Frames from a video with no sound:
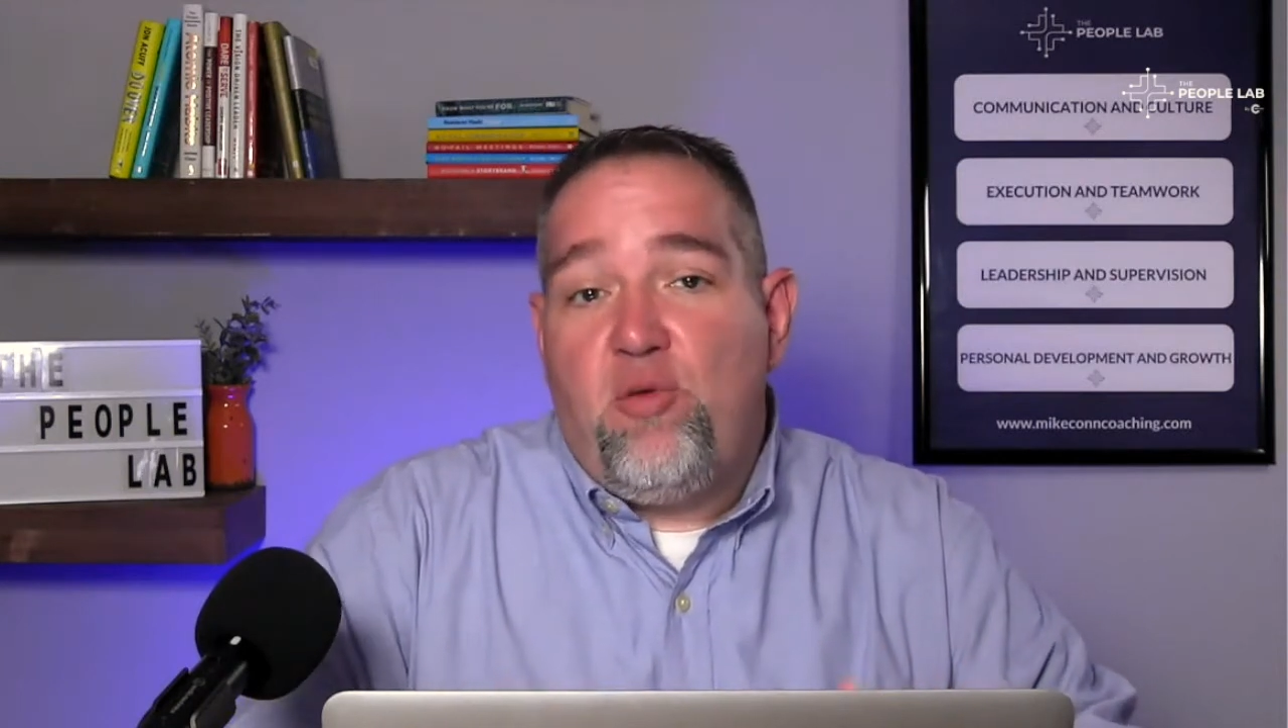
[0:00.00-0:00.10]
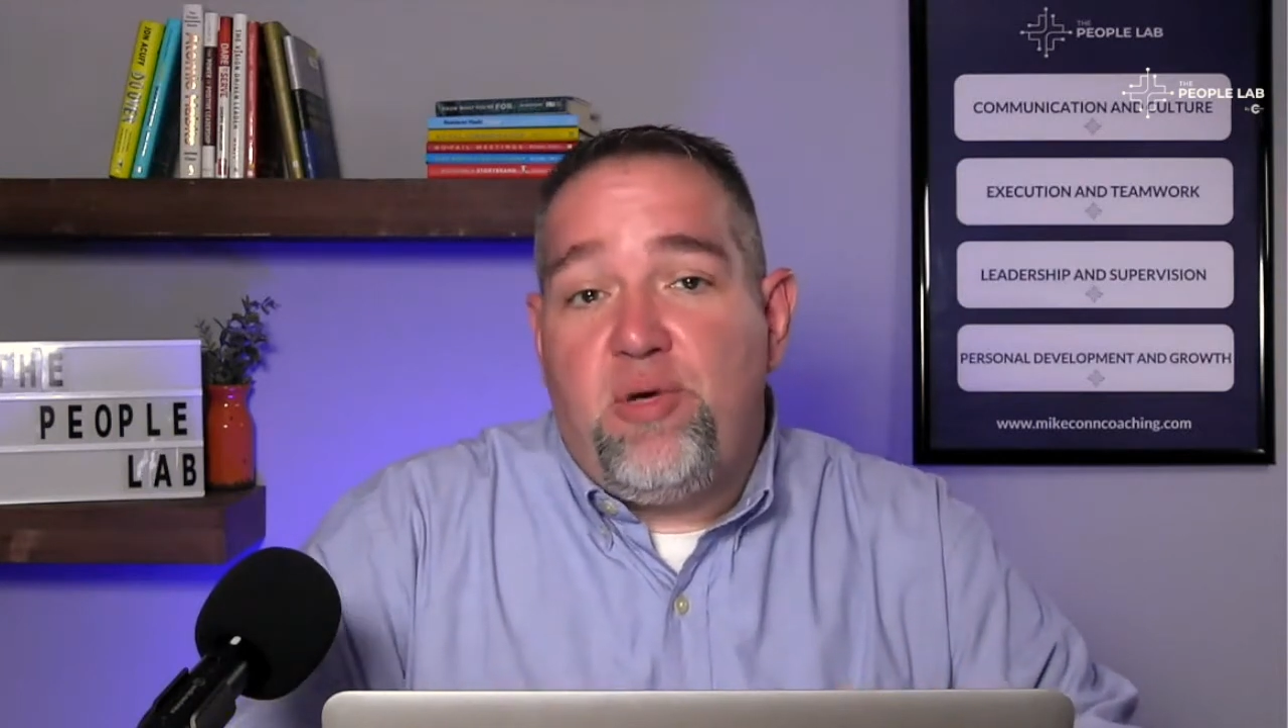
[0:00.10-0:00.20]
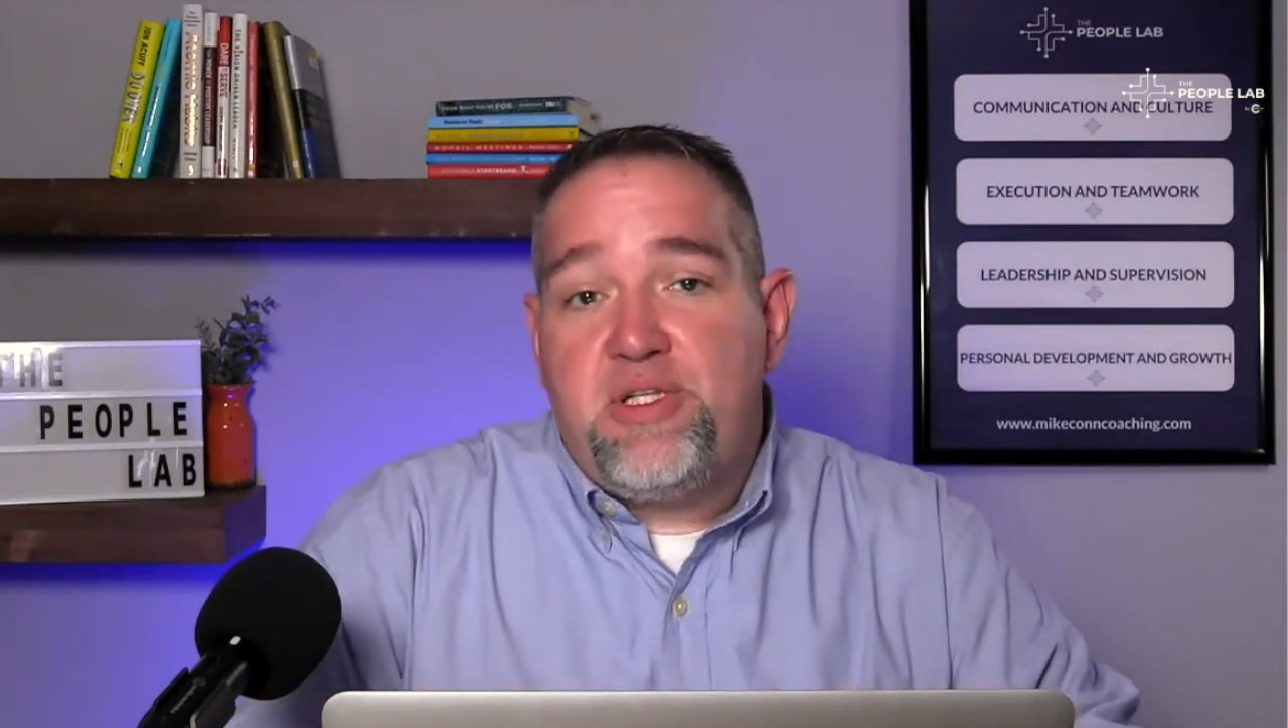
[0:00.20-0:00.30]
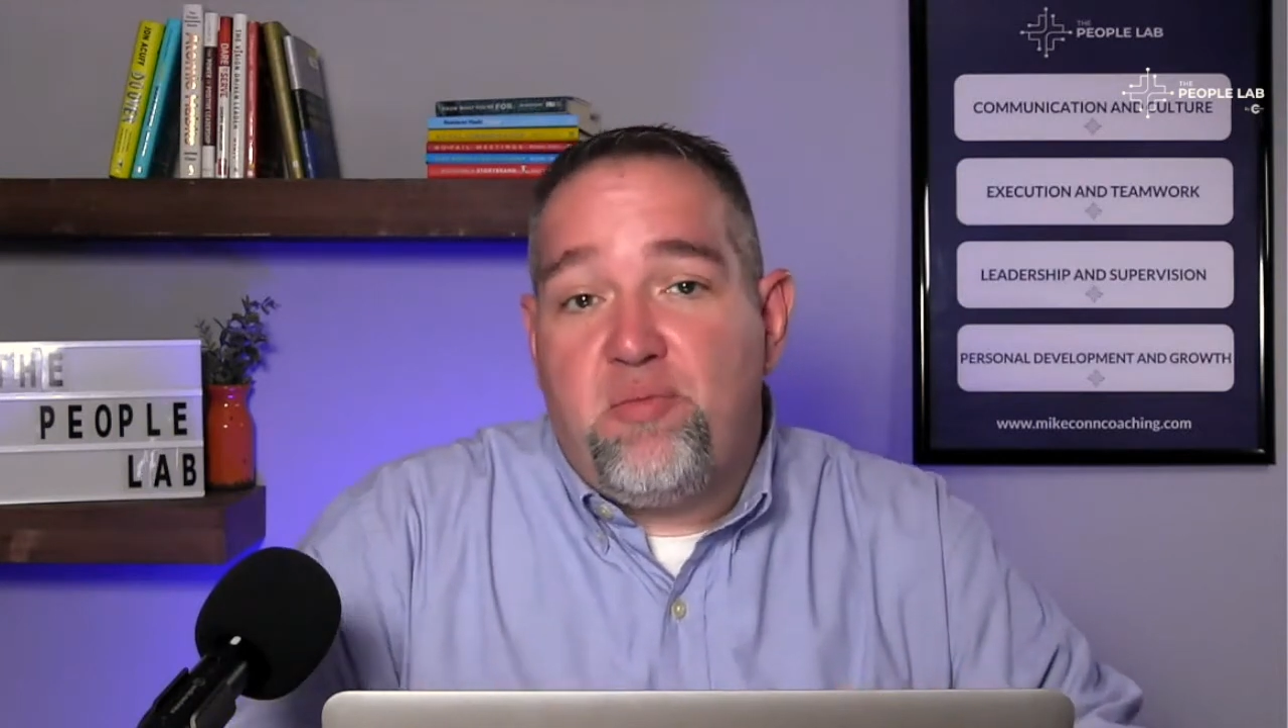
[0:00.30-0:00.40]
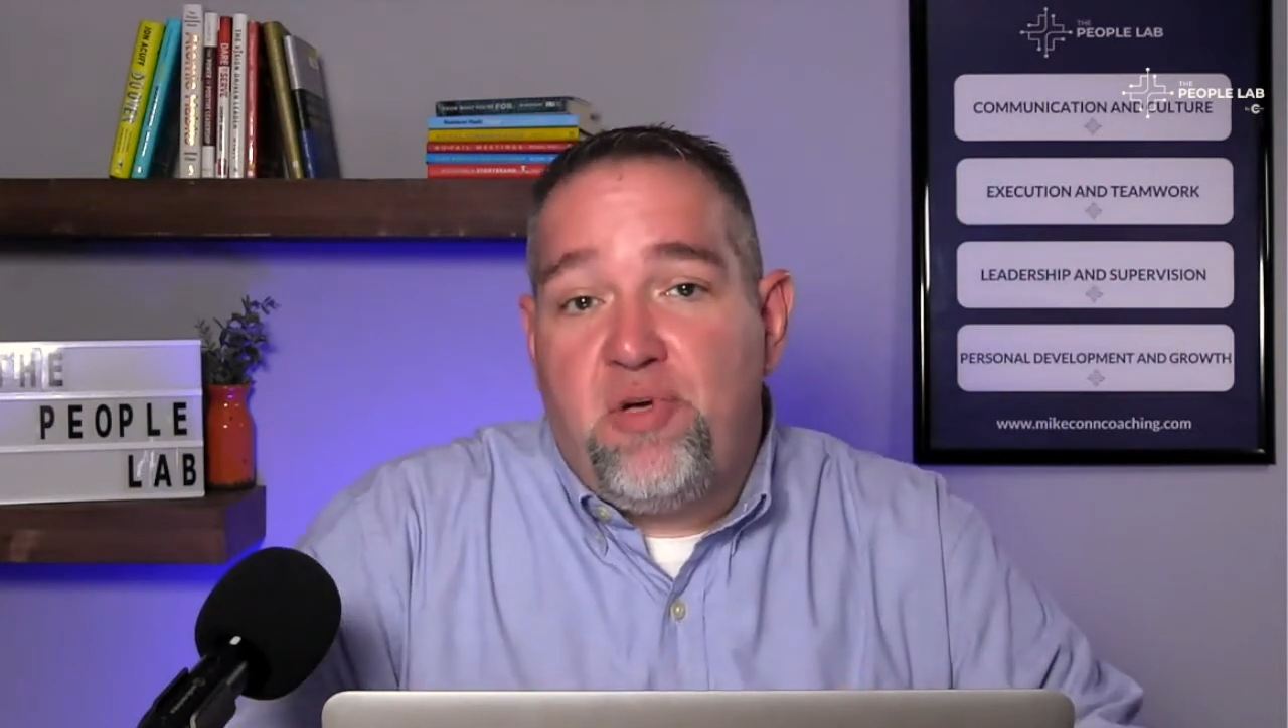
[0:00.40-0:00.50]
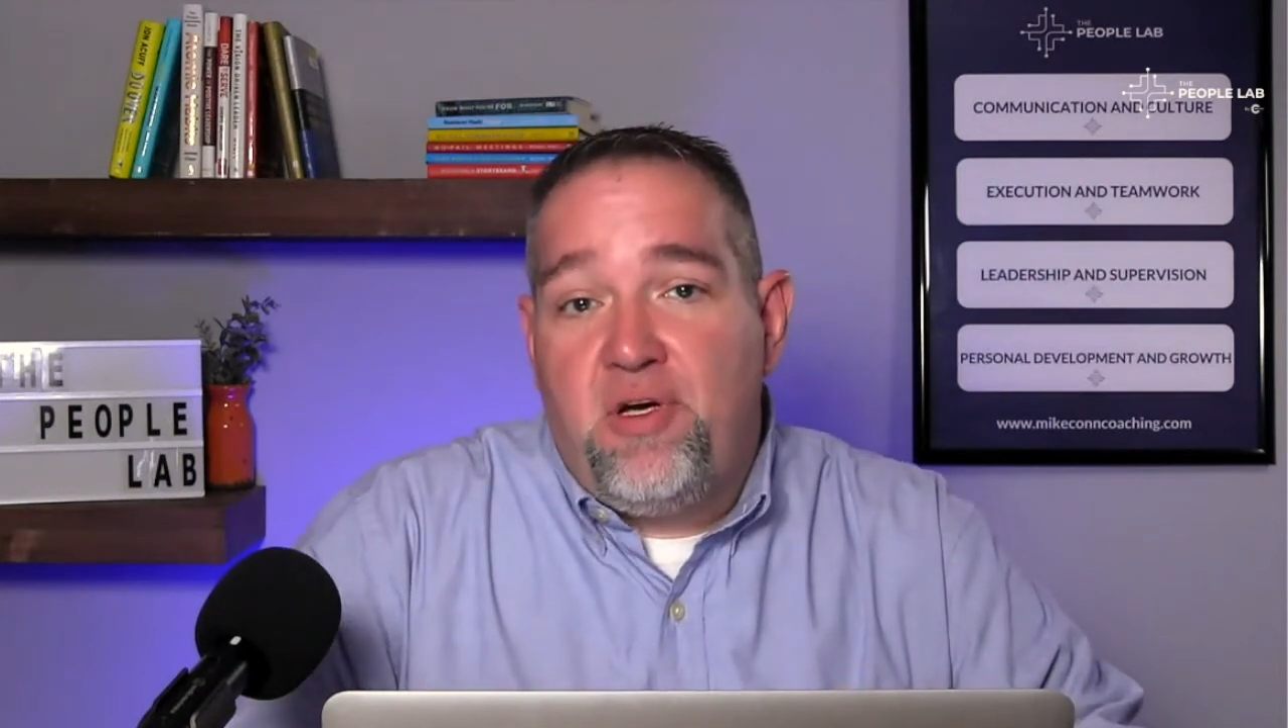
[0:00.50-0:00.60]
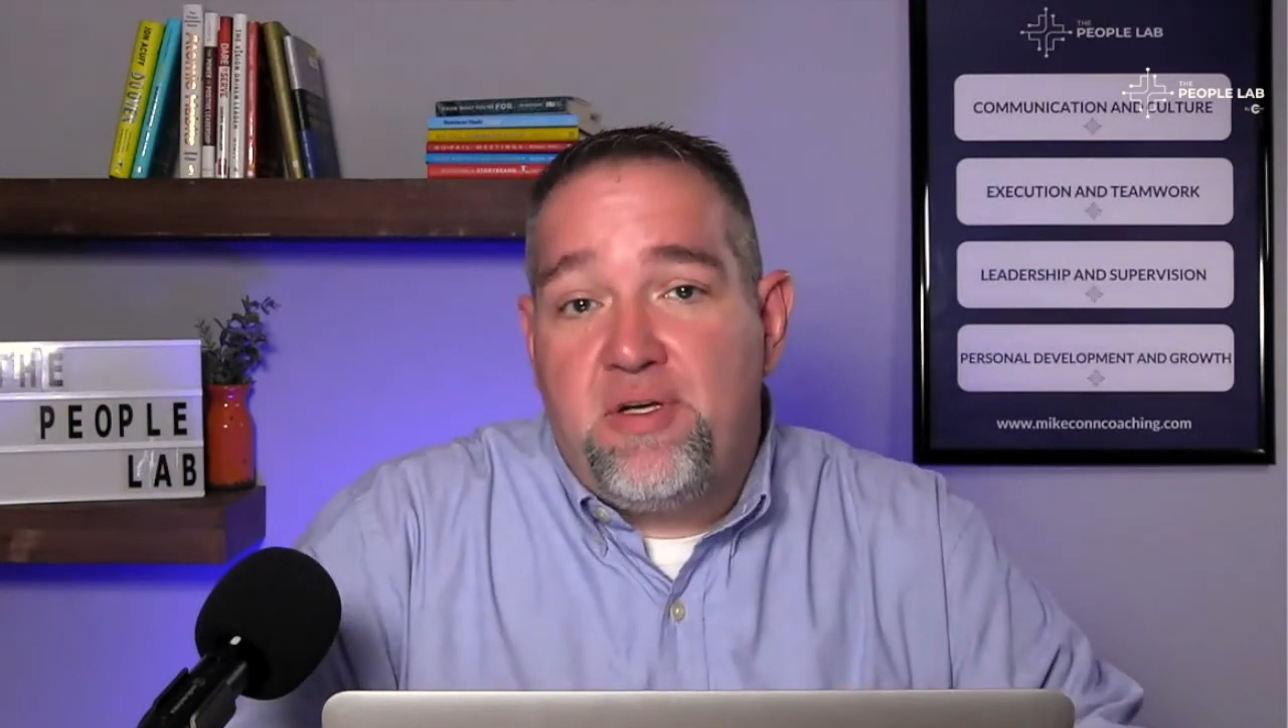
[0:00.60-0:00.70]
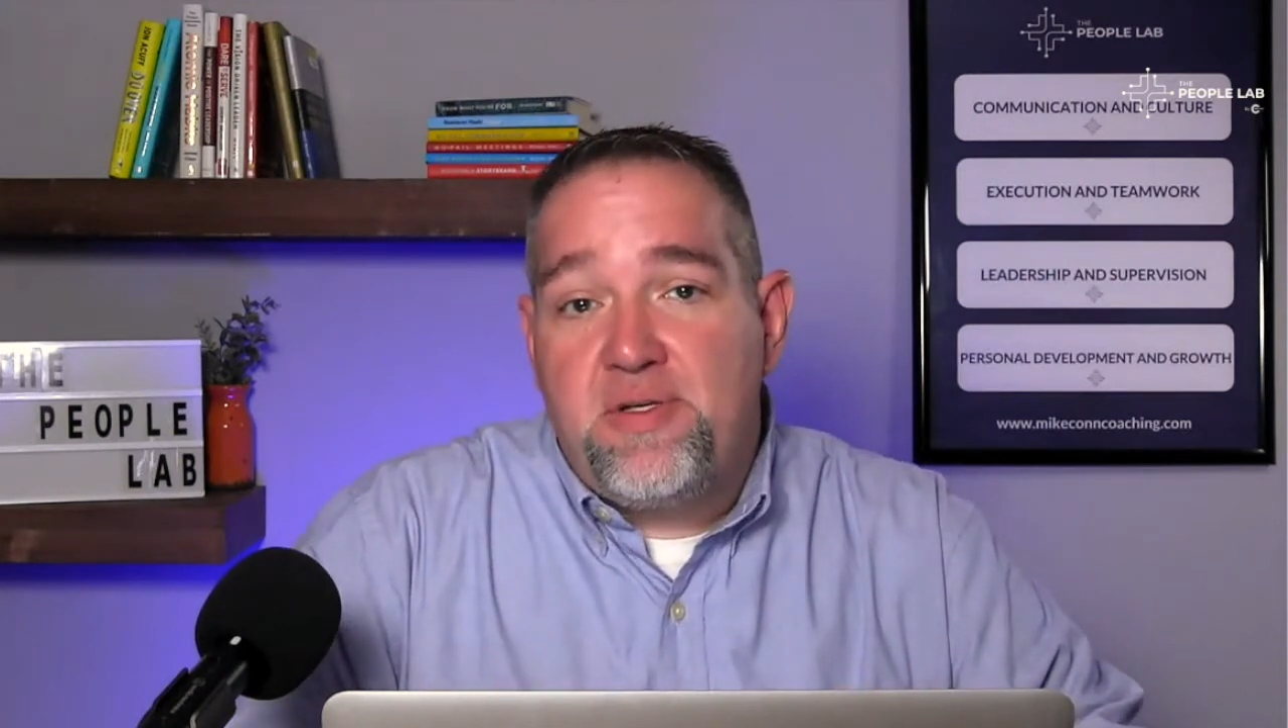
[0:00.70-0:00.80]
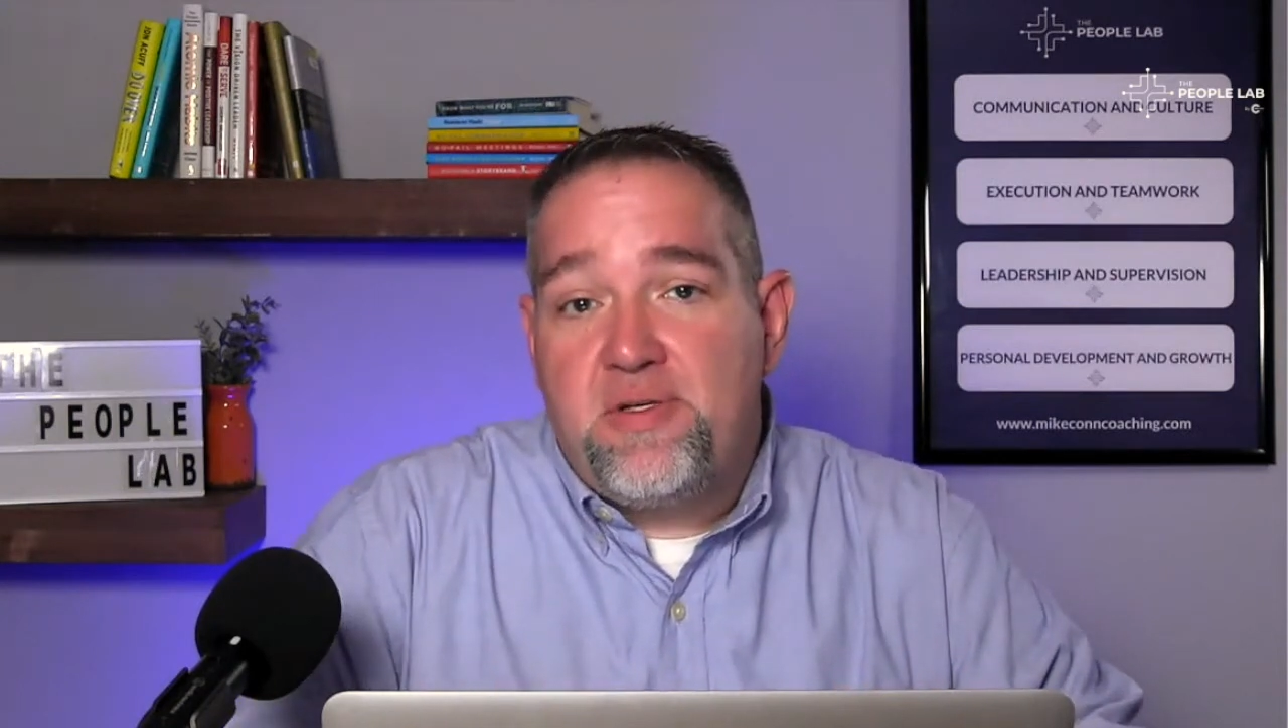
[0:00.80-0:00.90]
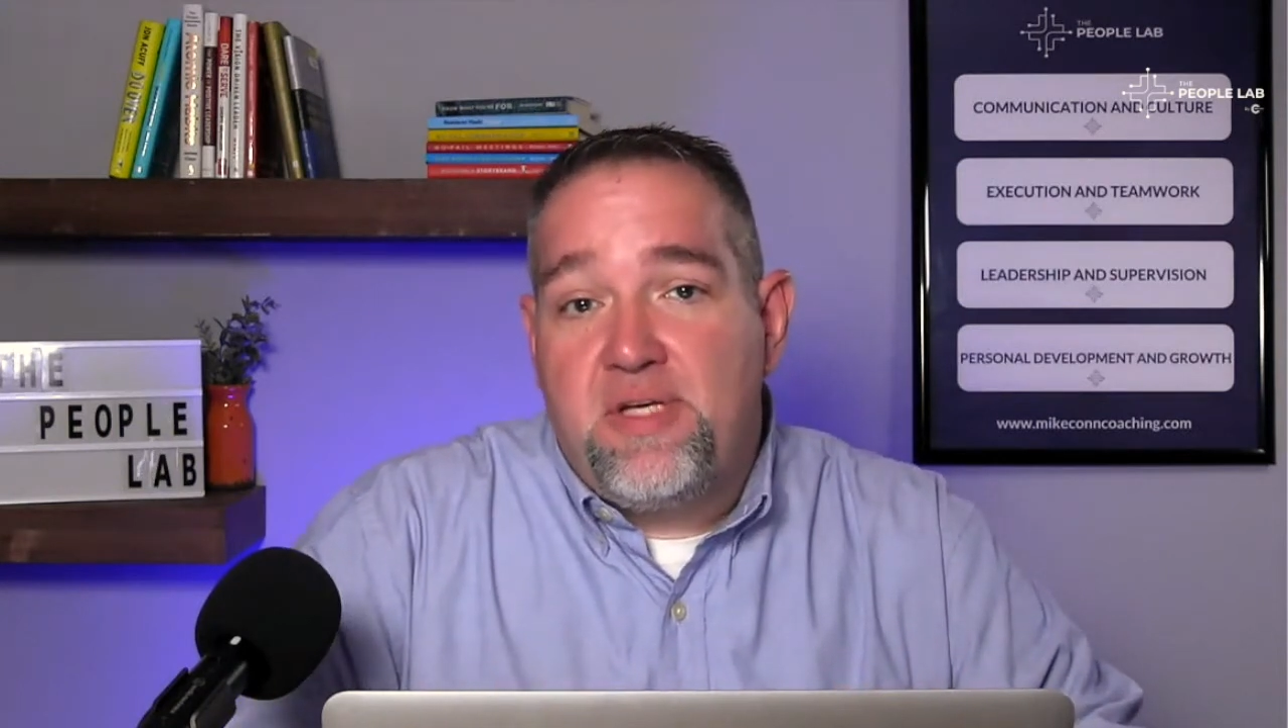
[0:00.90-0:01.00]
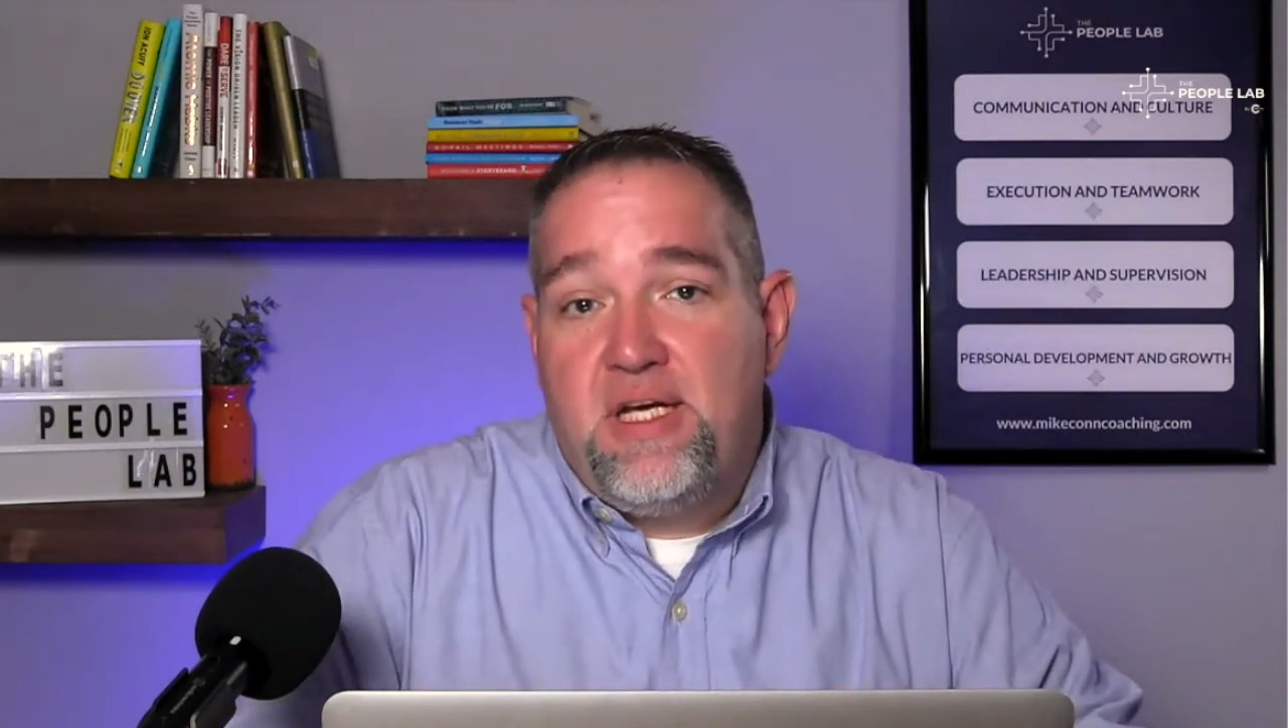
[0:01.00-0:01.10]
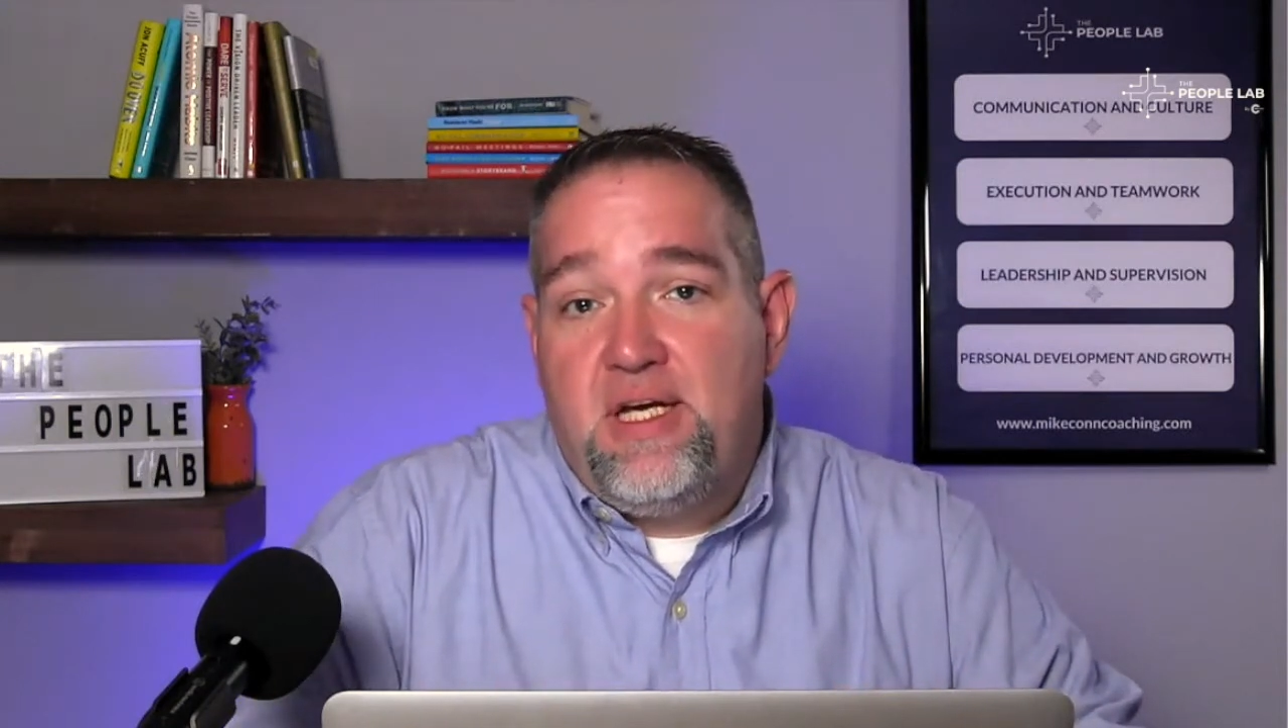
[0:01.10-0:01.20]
bunch of books.